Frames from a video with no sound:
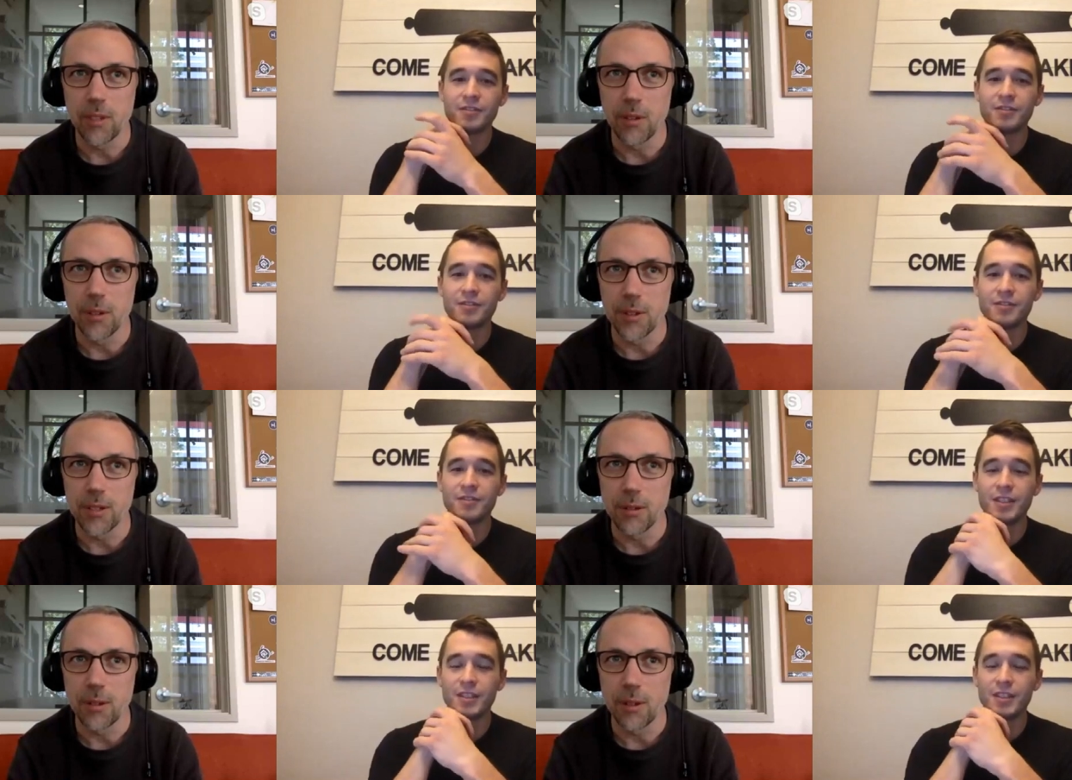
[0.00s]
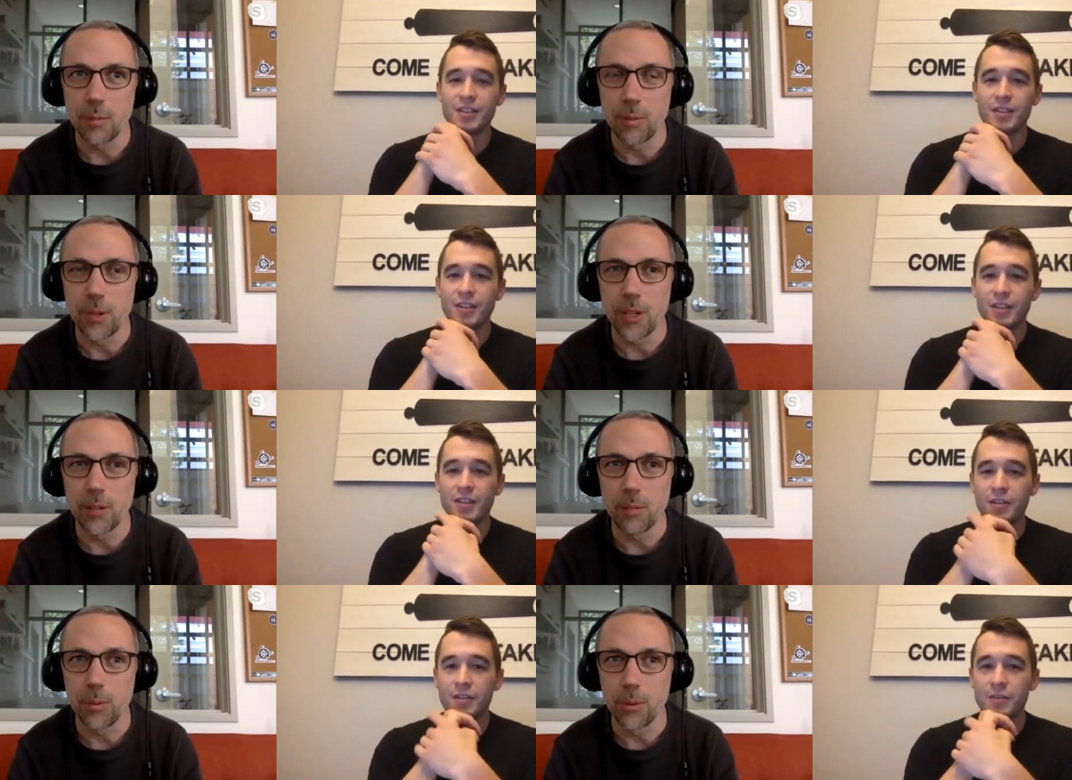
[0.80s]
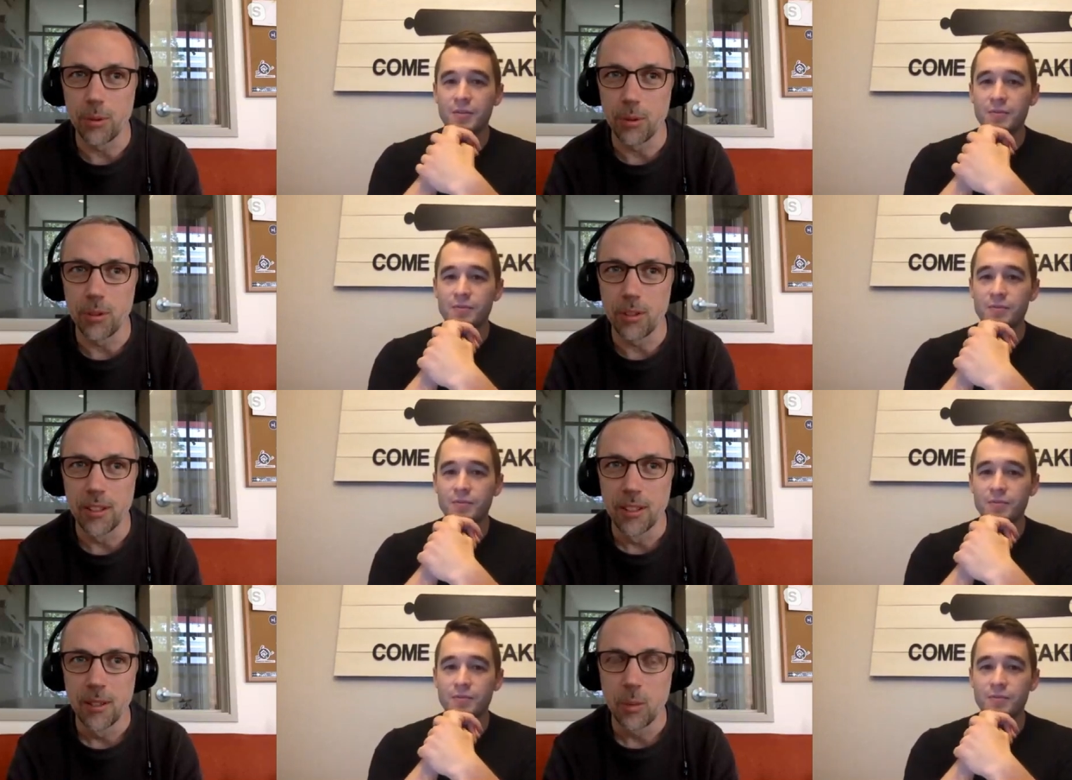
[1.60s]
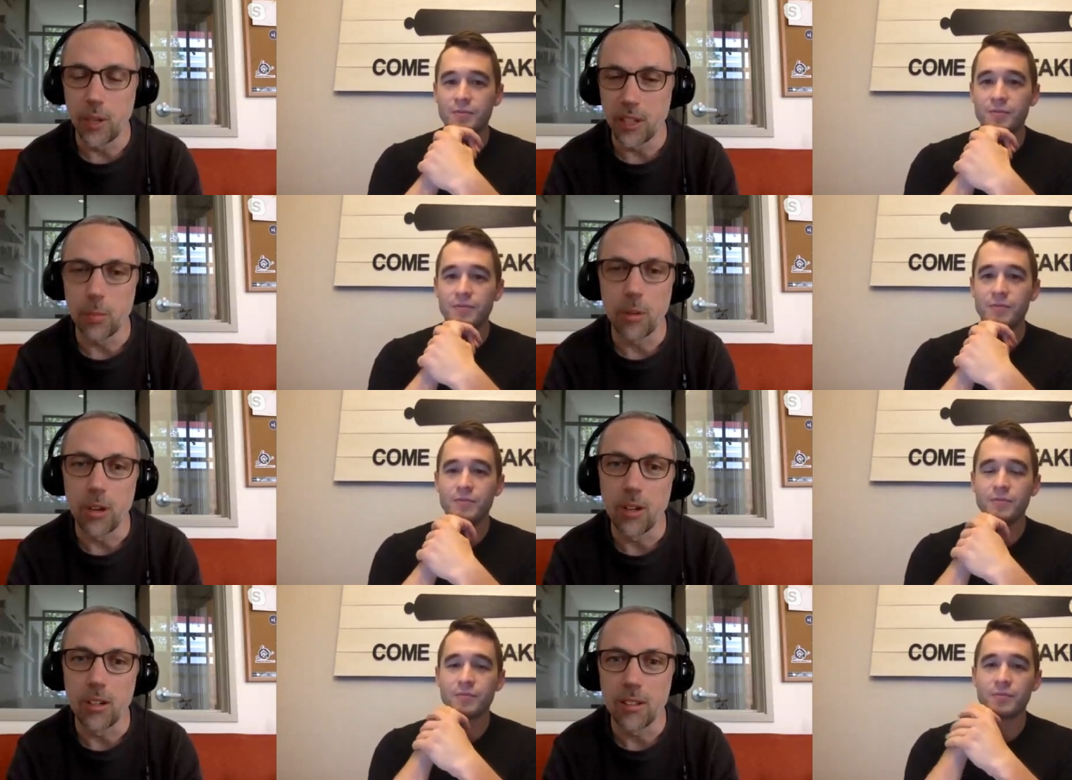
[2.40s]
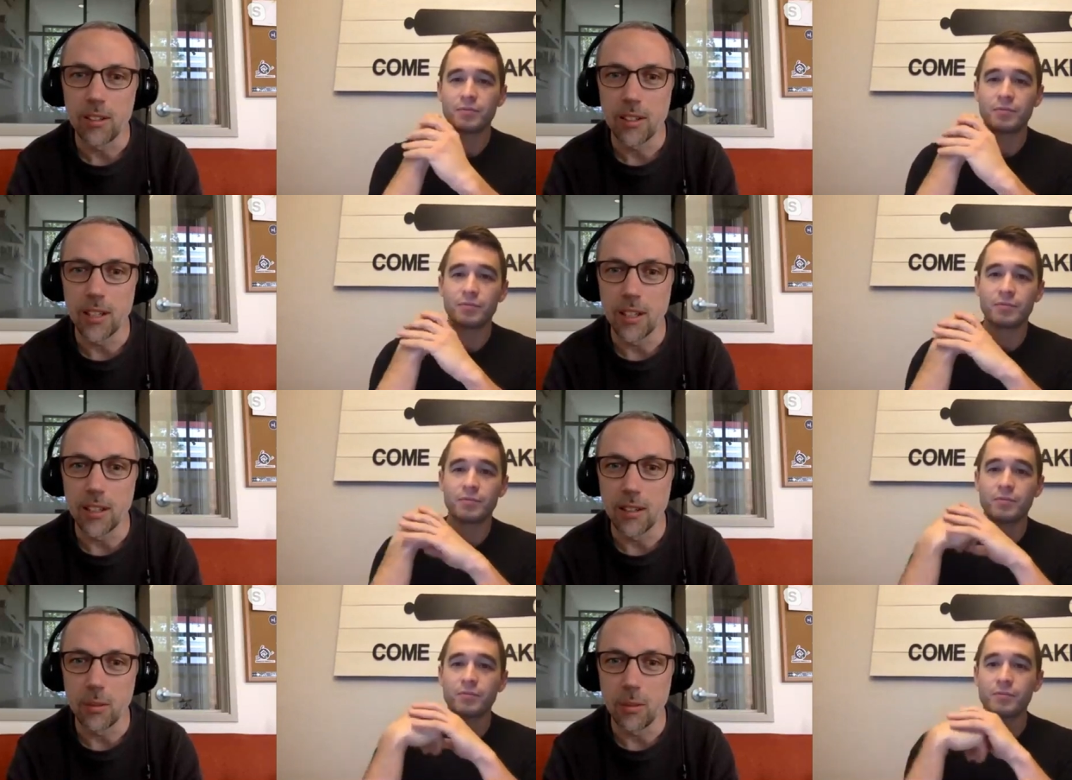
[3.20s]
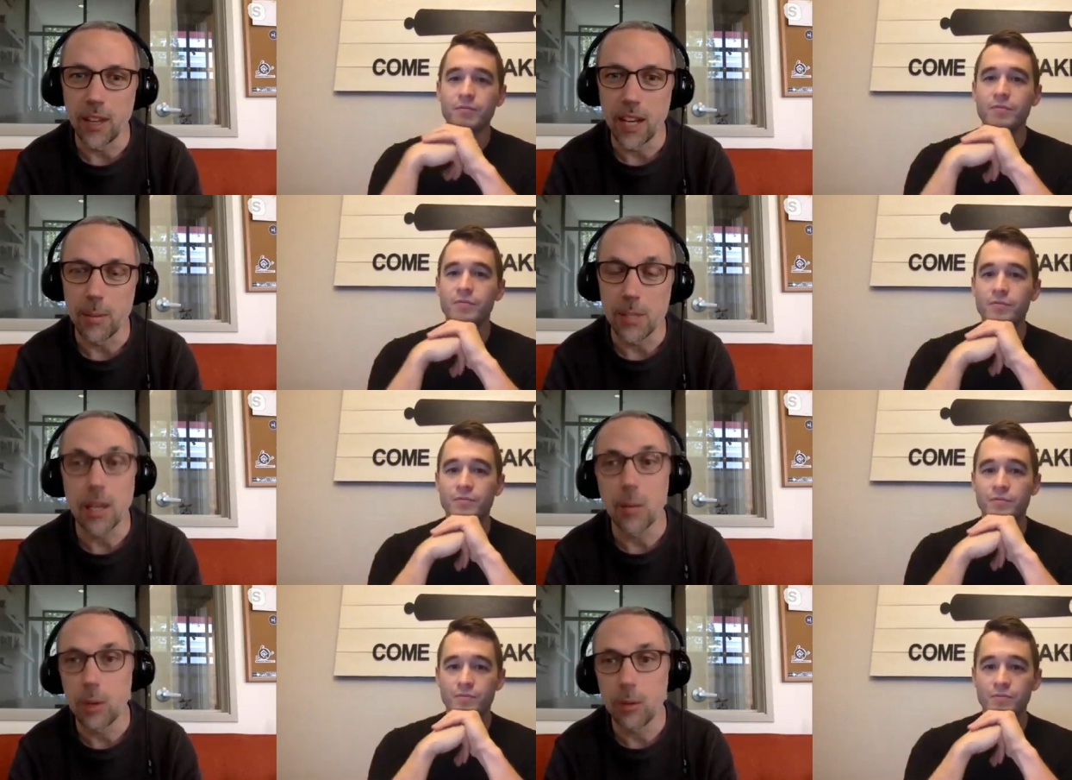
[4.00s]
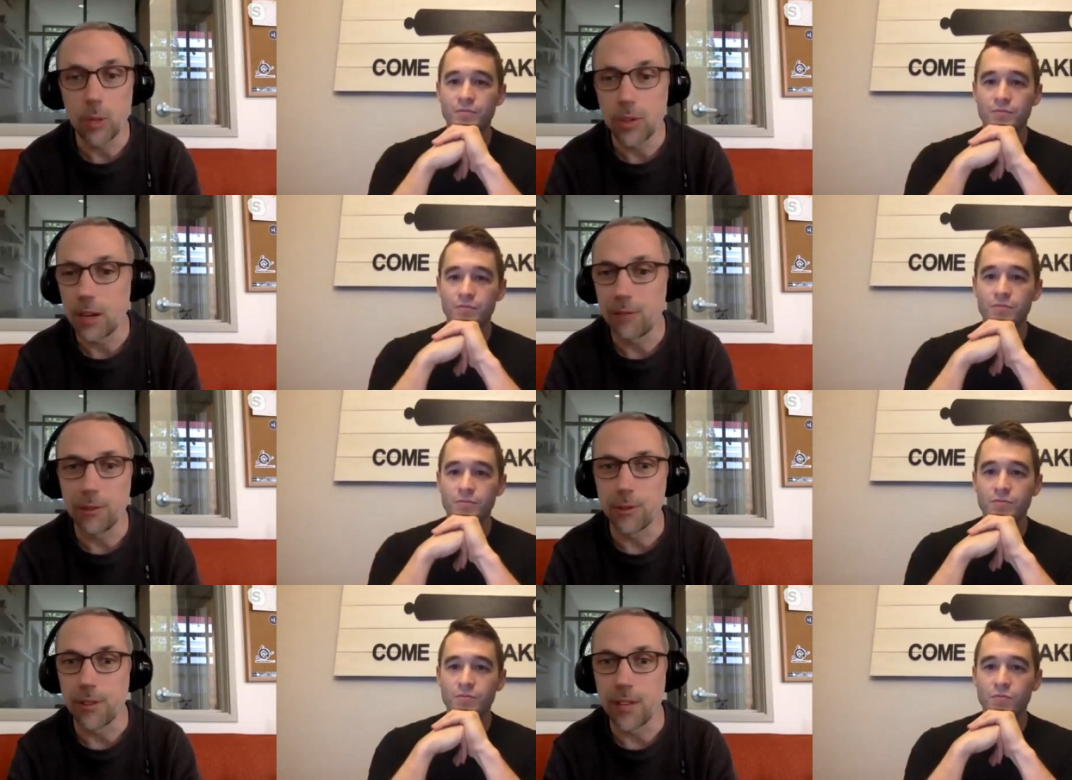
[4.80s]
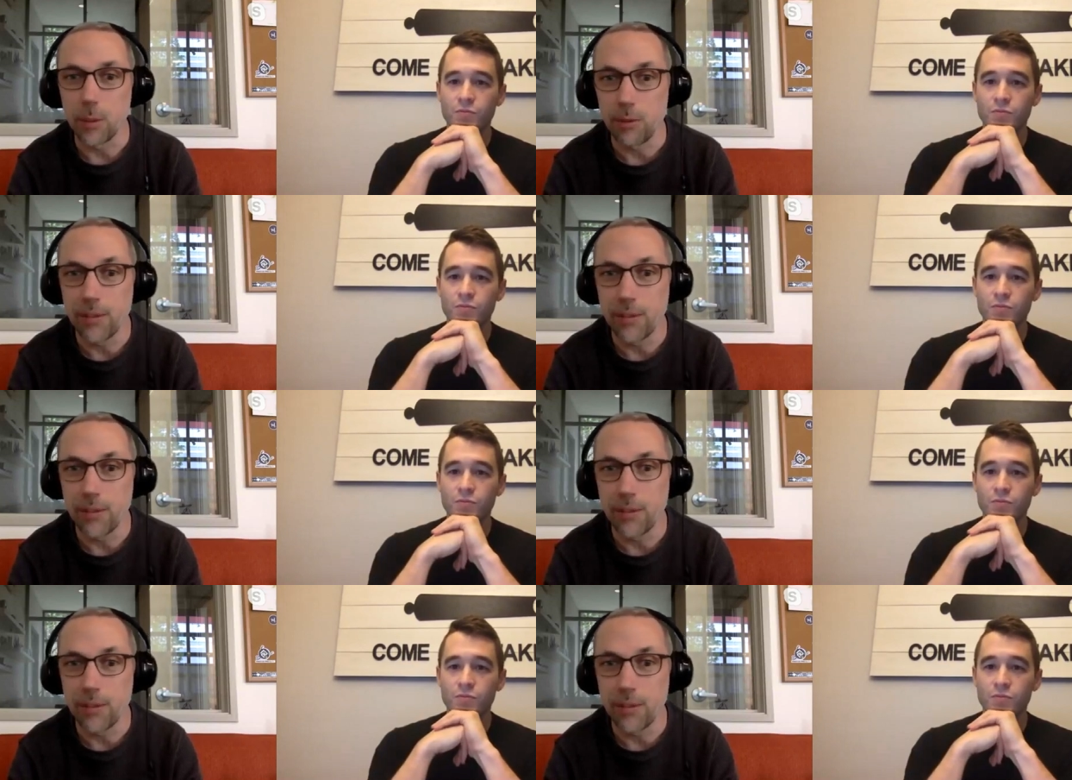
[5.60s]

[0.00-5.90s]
Speaker 1: There's a pretty brutal wake up call when that happens, and we try to filter for that.